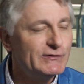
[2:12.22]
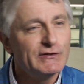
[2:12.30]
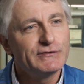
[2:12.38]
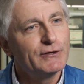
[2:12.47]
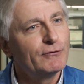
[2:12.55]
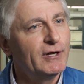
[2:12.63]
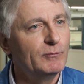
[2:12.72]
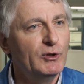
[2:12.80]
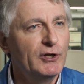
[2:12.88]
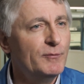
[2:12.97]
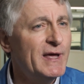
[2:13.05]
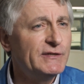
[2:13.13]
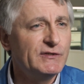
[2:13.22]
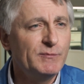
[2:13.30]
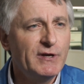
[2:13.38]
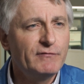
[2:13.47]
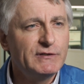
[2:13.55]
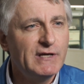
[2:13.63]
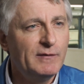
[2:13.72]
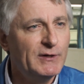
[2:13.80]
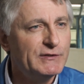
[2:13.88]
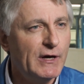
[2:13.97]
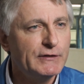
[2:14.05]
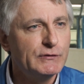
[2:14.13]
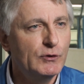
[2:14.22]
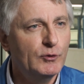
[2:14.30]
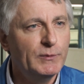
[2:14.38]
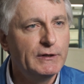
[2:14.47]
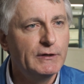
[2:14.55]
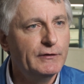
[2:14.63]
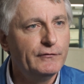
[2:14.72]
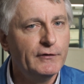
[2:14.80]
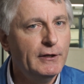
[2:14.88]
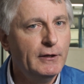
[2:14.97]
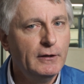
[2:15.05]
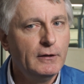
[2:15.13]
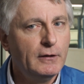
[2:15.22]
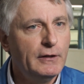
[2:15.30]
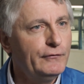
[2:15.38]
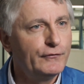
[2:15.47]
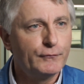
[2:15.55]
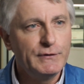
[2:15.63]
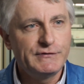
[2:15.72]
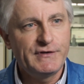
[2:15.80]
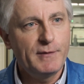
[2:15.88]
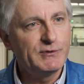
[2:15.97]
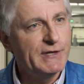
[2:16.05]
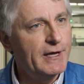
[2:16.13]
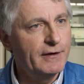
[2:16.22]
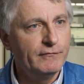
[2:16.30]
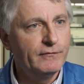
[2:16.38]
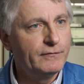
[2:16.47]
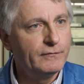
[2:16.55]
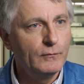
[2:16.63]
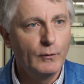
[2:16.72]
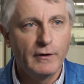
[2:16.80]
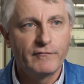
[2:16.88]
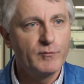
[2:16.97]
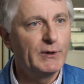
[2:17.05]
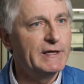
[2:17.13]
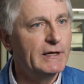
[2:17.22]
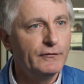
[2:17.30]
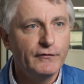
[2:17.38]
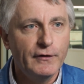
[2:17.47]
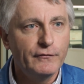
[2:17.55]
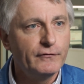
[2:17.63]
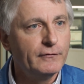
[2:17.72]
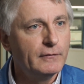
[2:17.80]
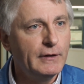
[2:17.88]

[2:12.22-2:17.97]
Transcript: just incredible. It amazes me every time I talk to him because he's 3 steps ahead of where everybody else is.